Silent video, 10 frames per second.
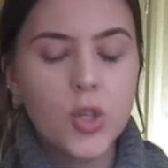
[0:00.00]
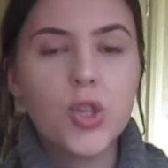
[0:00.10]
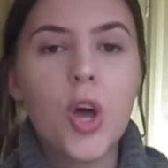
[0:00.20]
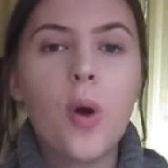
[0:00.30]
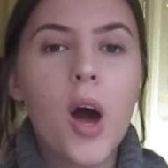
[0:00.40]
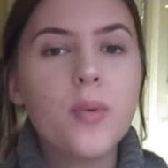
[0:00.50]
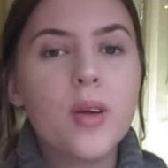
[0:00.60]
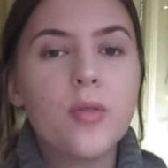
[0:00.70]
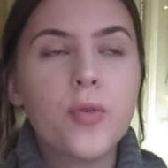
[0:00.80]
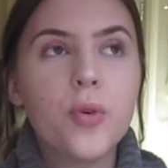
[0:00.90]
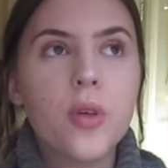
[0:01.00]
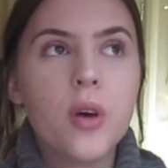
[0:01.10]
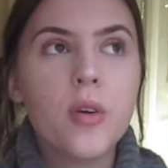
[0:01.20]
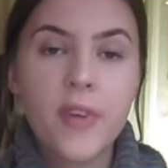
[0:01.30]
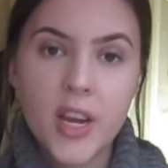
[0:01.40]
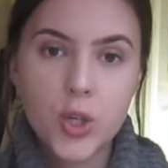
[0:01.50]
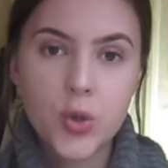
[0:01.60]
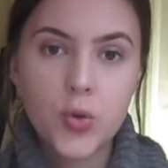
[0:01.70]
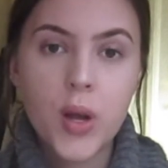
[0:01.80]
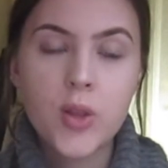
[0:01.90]
So I went for the
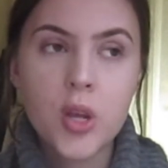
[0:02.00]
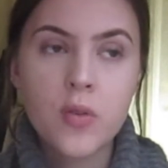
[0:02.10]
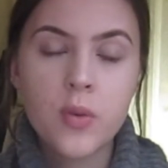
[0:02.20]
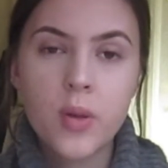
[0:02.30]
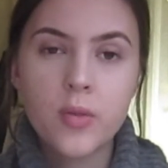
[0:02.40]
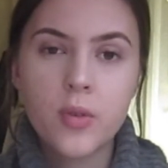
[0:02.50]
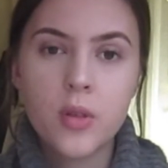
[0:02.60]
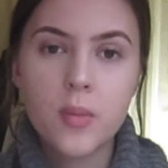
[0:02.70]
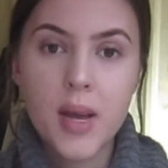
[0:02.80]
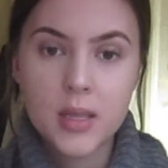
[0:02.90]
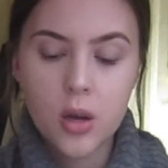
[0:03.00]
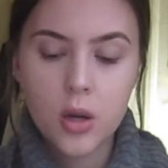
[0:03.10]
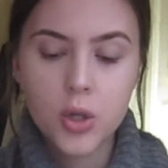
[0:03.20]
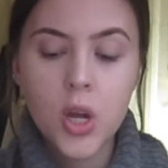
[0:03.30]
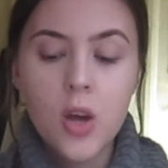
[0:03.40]
facial and Sophie went for the massage.